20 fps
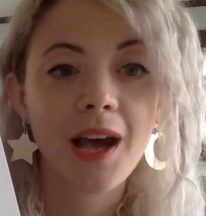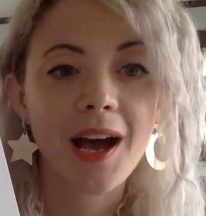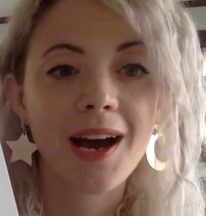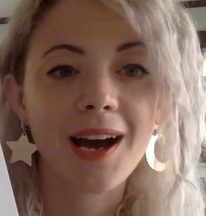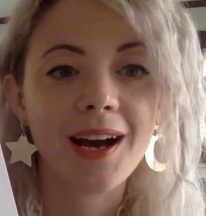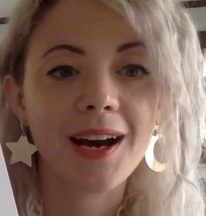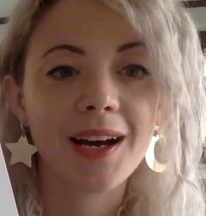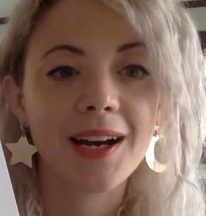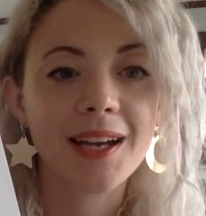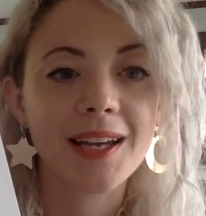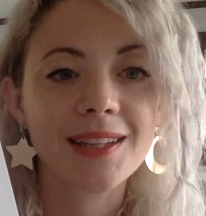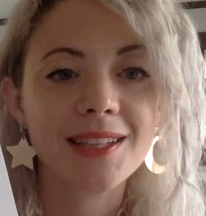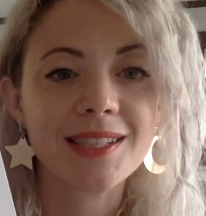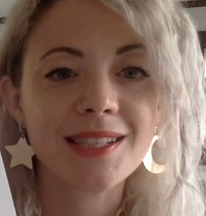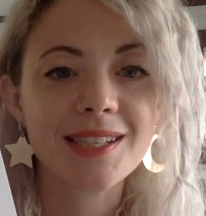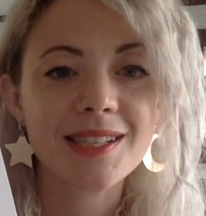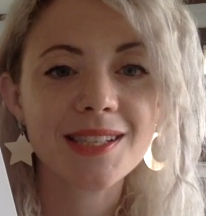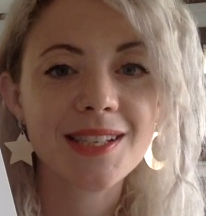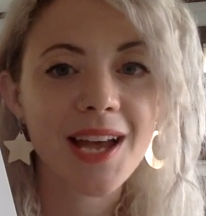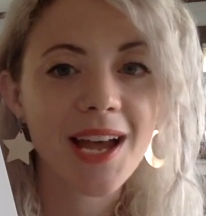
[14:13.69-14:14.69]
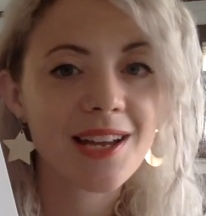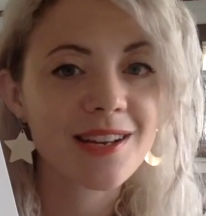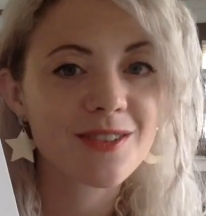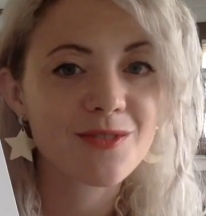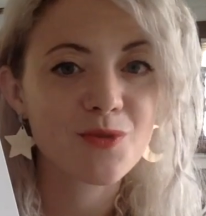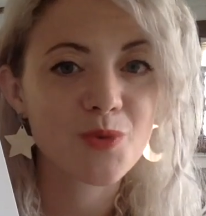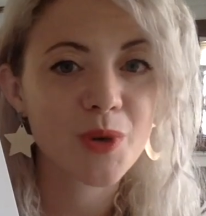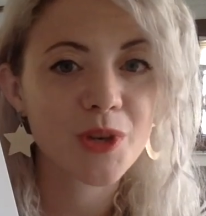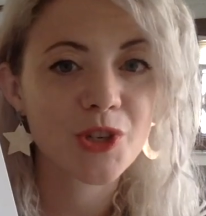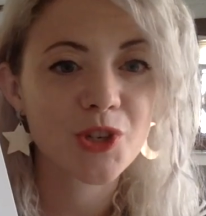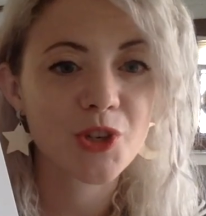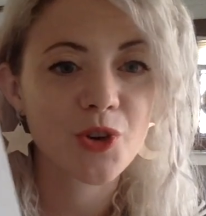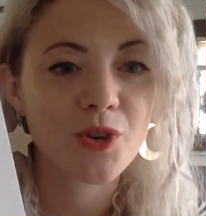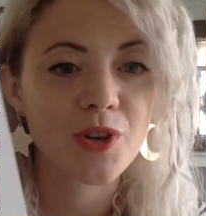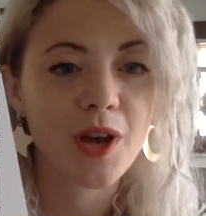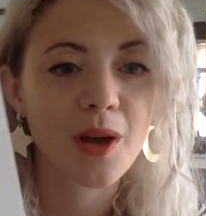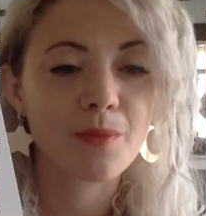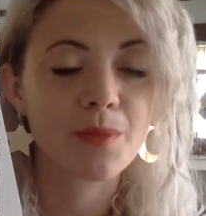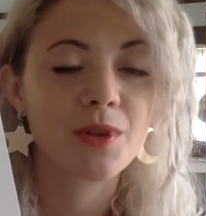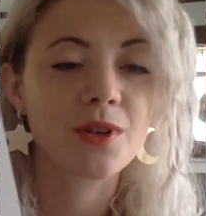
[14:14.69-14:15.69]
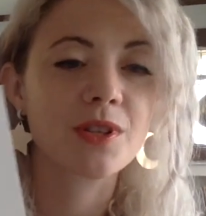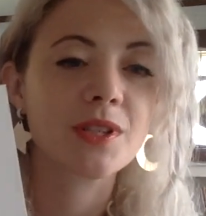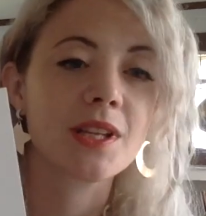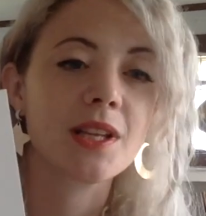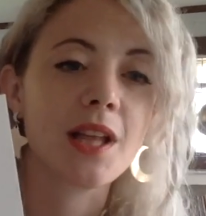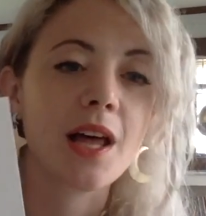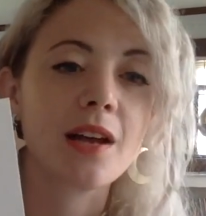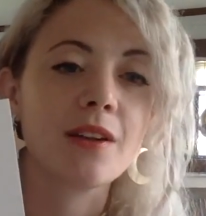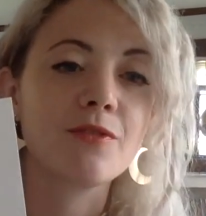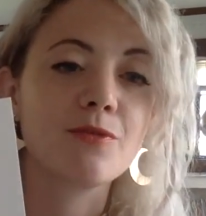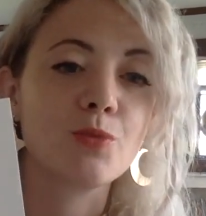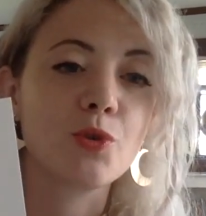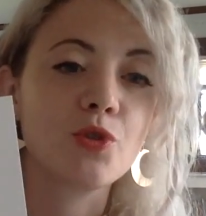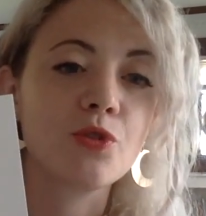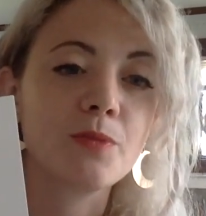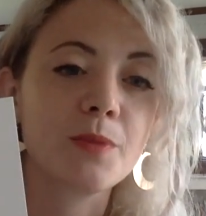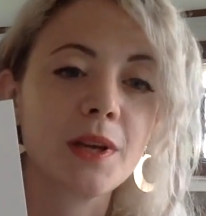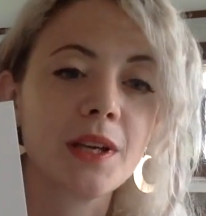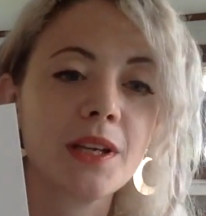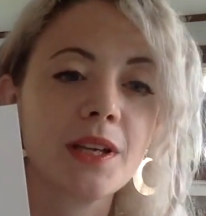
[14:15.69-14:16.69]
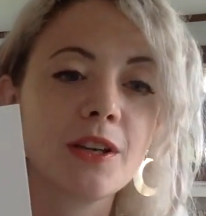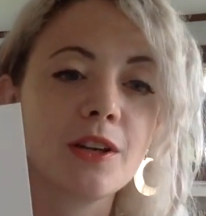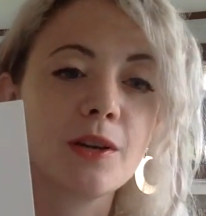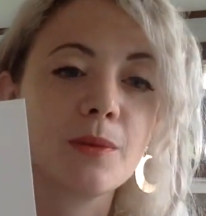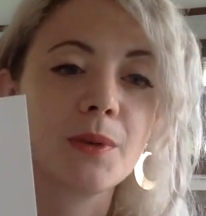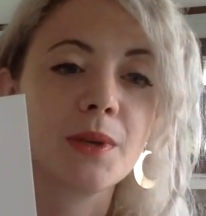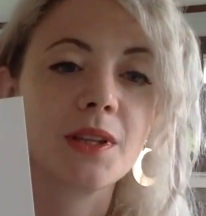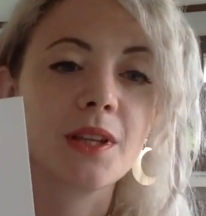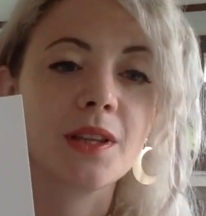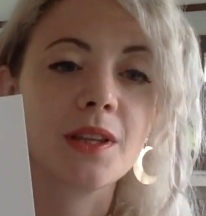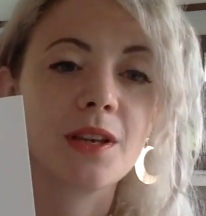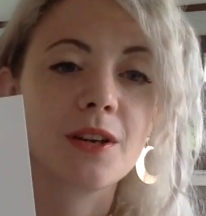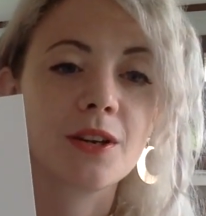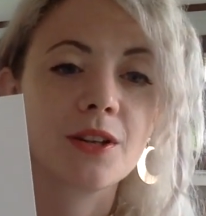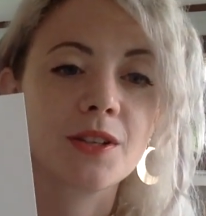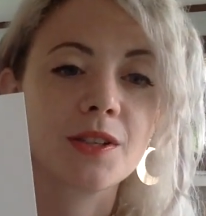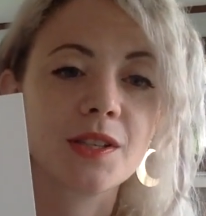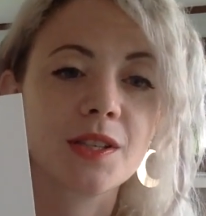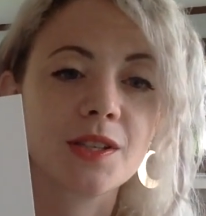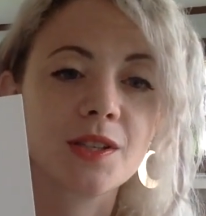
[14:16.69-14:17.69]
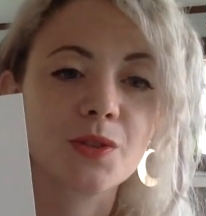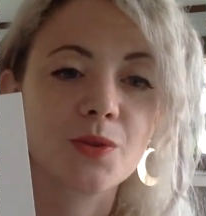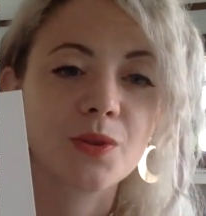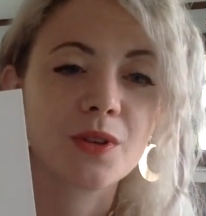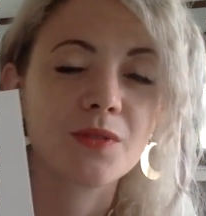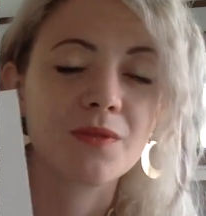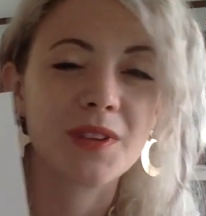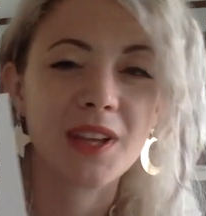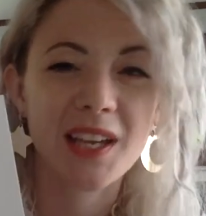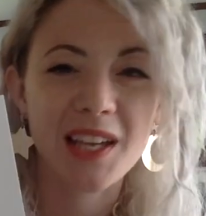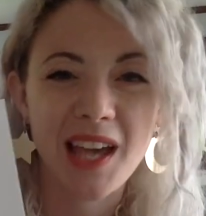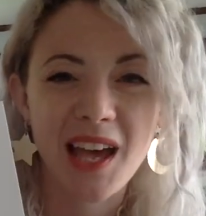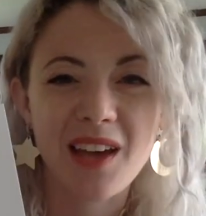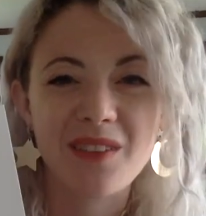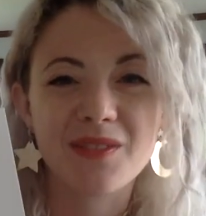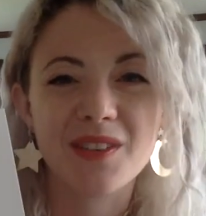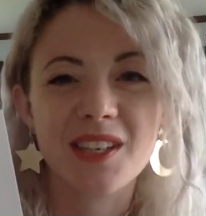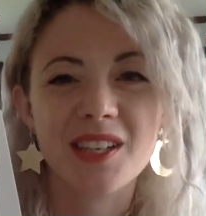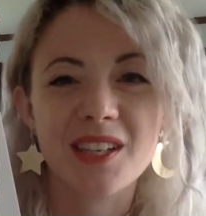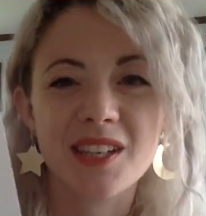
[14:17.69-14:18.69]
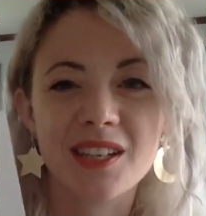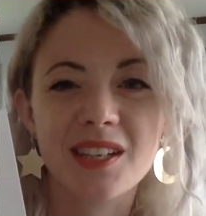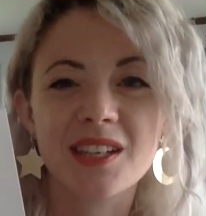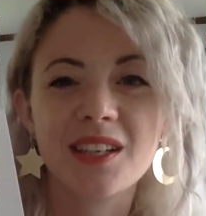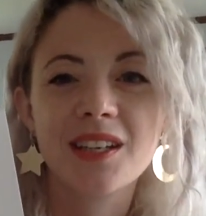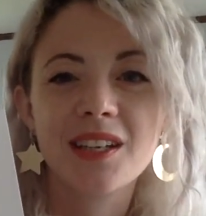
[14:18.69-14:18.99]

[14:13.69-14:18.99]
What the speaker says: And this is kind of what showed up. There's a lot of movement here, but then there's this sort of like heavy